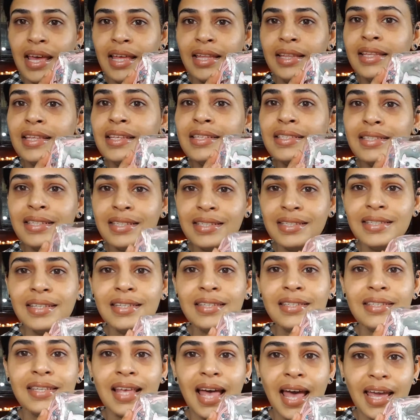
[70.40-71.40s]
this is the
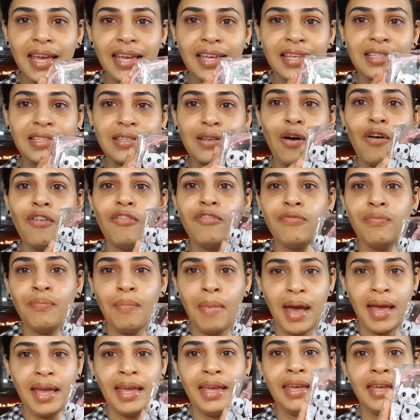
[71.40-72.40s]
size of
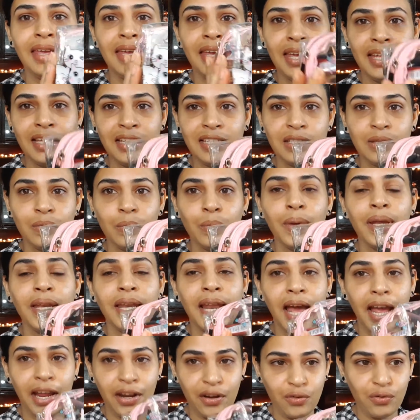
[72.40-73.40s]
my kit when
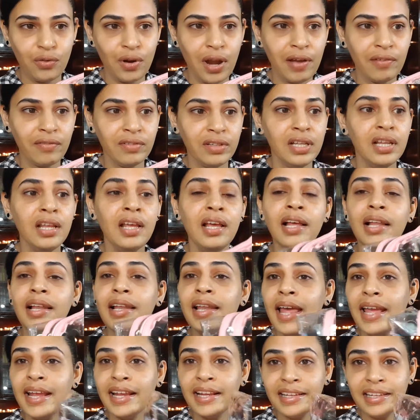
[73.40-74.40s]
I travel.
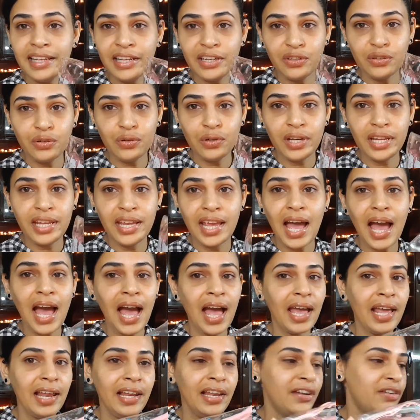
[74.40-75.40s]
Like
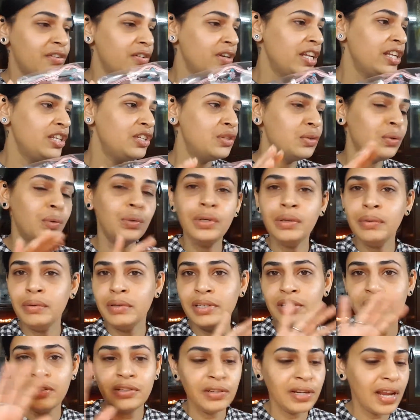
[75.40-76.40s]
I literally don't
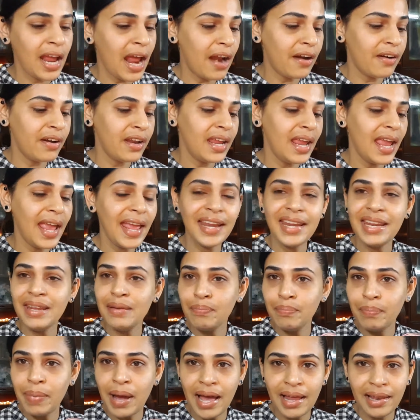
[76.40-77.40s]
carry any
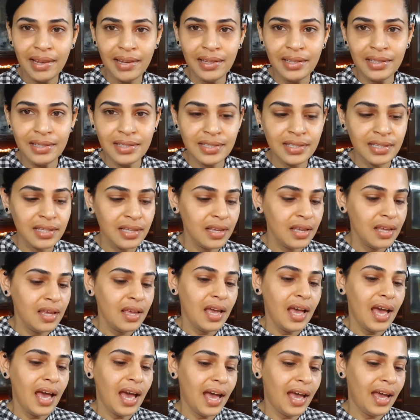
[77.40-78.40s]
palettes,
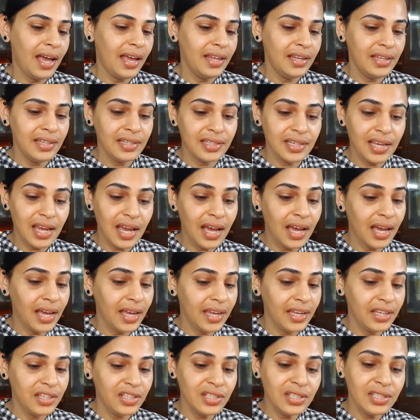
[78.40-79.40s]
and
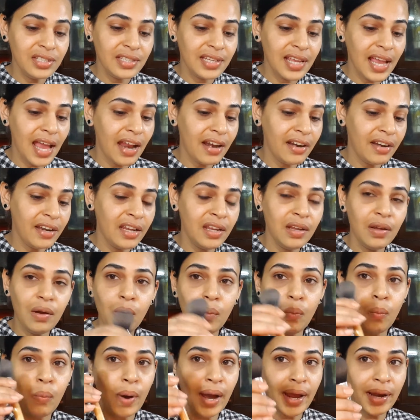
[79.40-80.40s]
I just carry
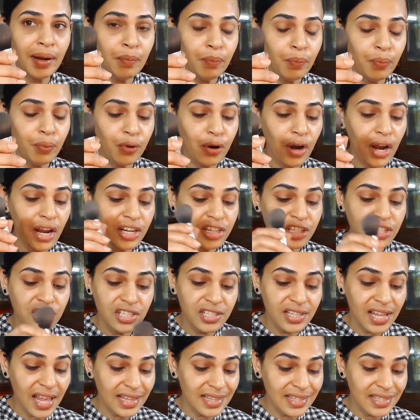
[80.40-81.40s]
one brush,
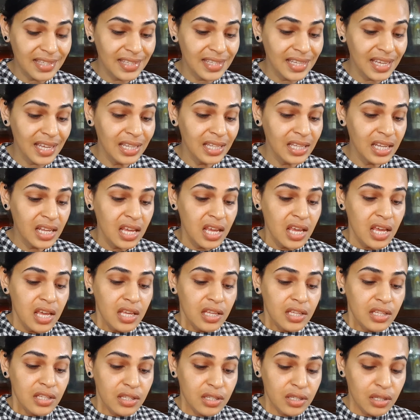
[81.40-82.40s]
that's it.
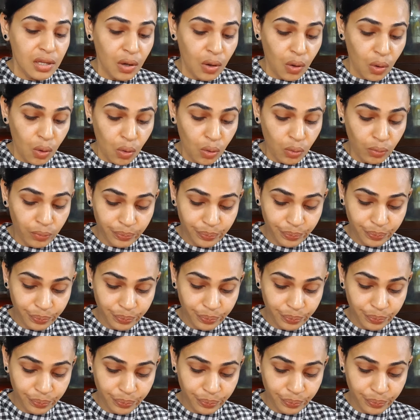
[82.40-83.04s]
So